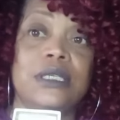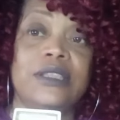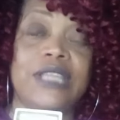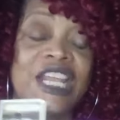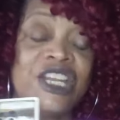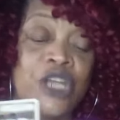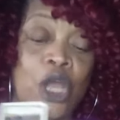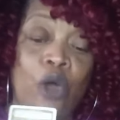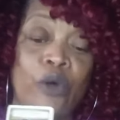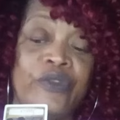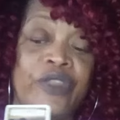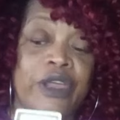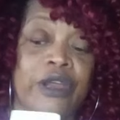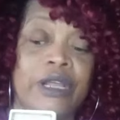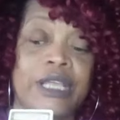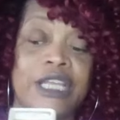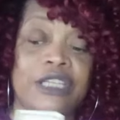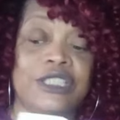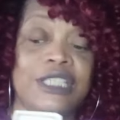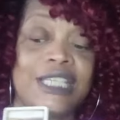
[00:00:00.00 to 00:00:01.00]
They know they're
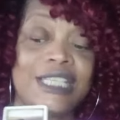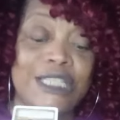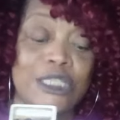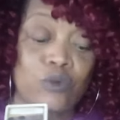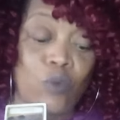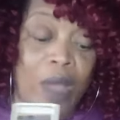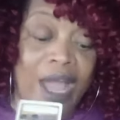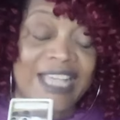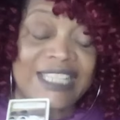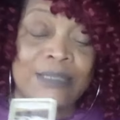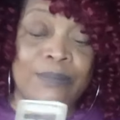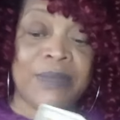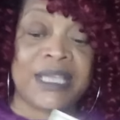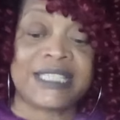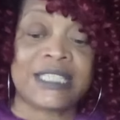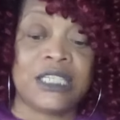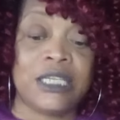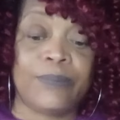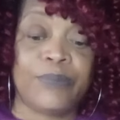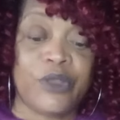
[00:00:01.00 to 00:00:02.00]
guilty. This is why it's
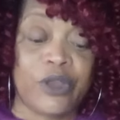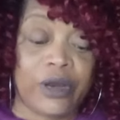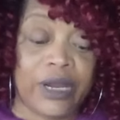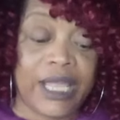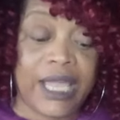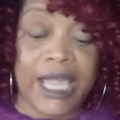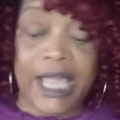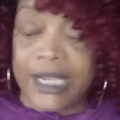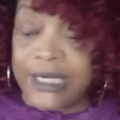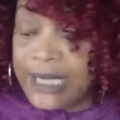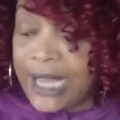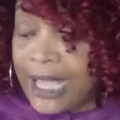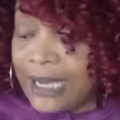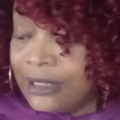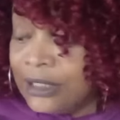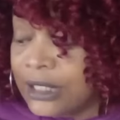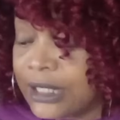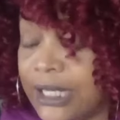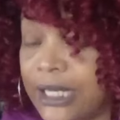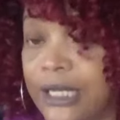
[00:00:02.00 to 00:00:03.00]
messing up their head. Now
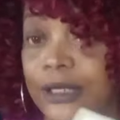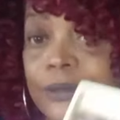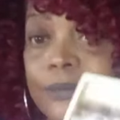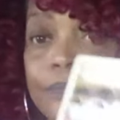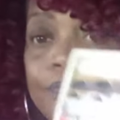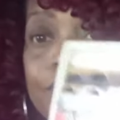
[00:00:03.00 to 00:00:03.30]
look at them.